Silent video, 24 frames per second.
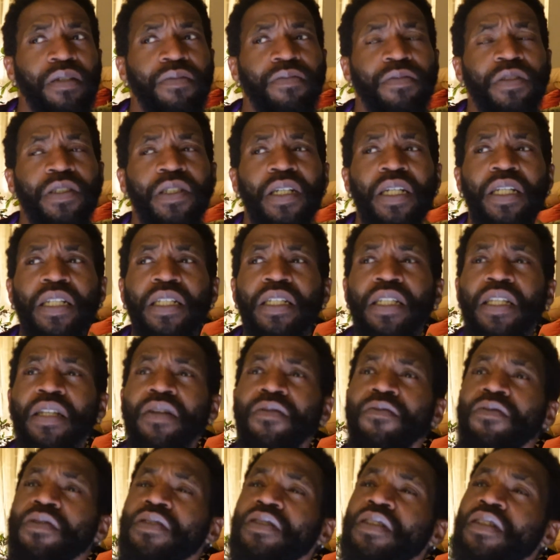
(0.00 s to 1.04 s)
I'm trying to
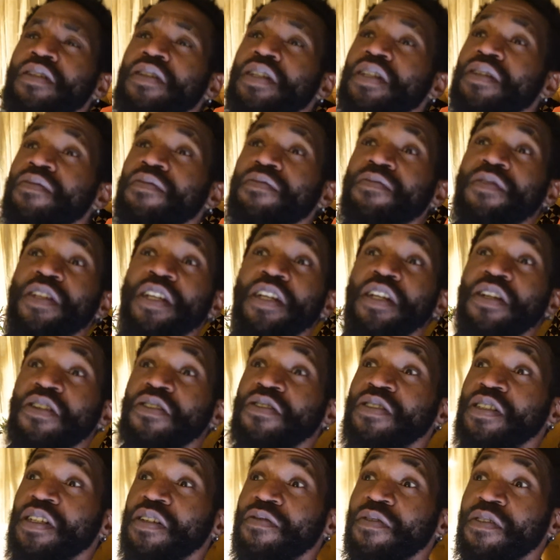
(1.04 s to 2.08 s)
think, was there any
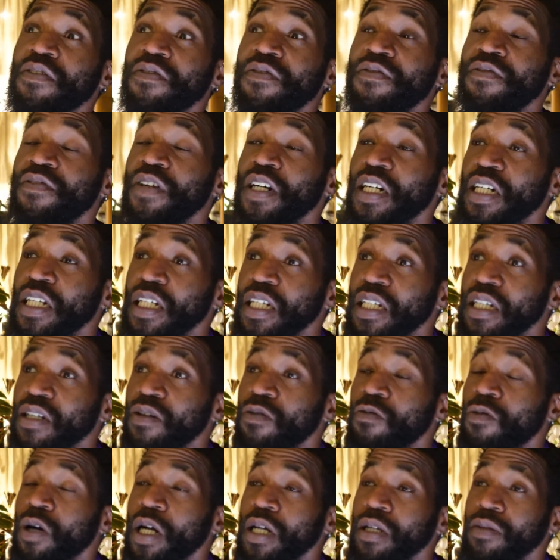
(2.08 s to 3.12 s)
niggers ever fucking a
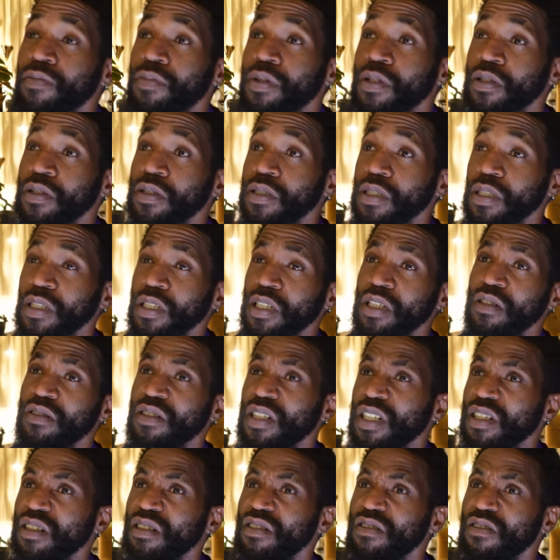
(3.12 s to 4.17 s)
white person? They're
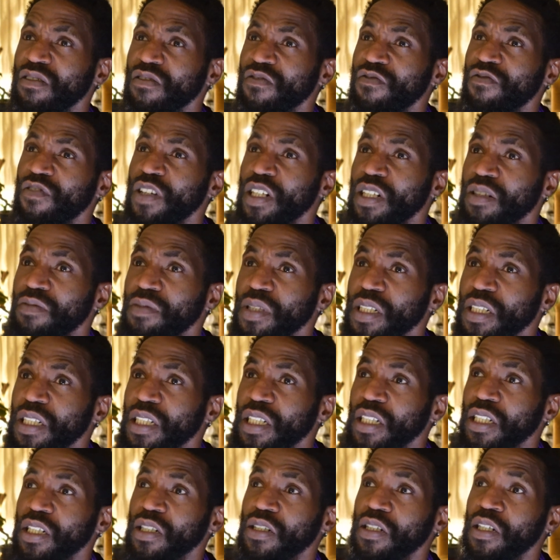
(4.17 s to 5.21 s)
like, oh, fuck me,
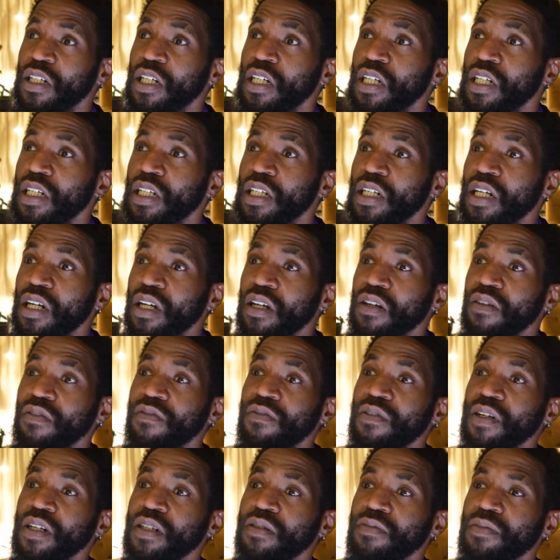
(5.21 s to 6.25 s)
nigger. Oh,
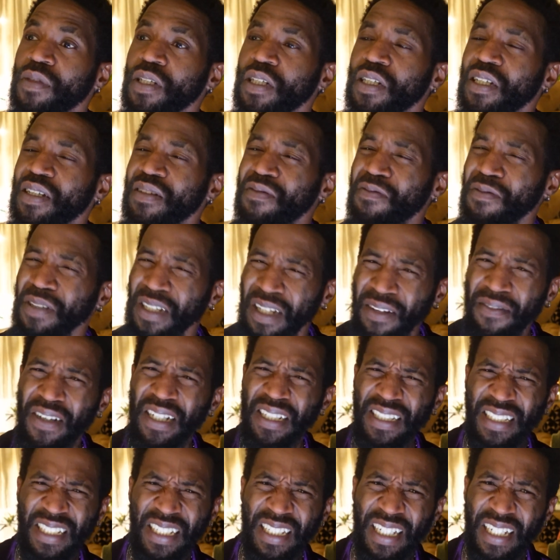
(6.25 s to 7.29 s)
fuck me. Have I
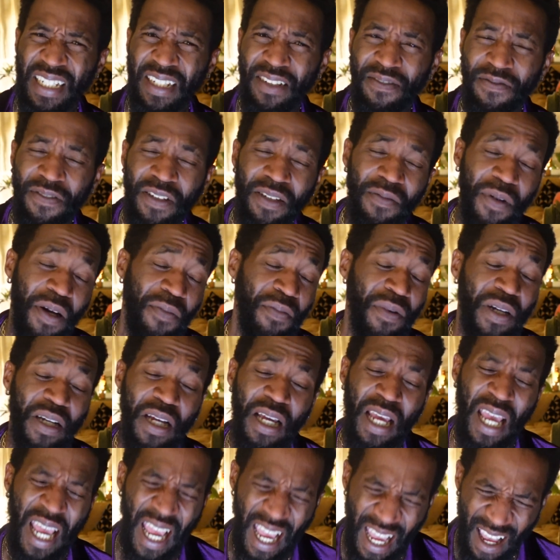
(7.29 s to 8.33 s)
seen it in film? Have
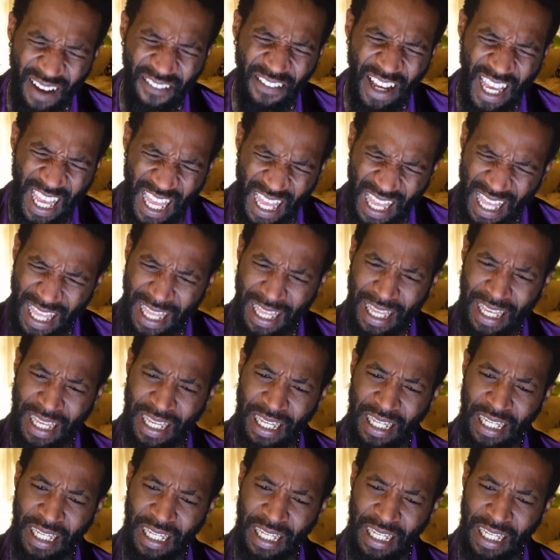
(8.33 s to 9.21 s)
I?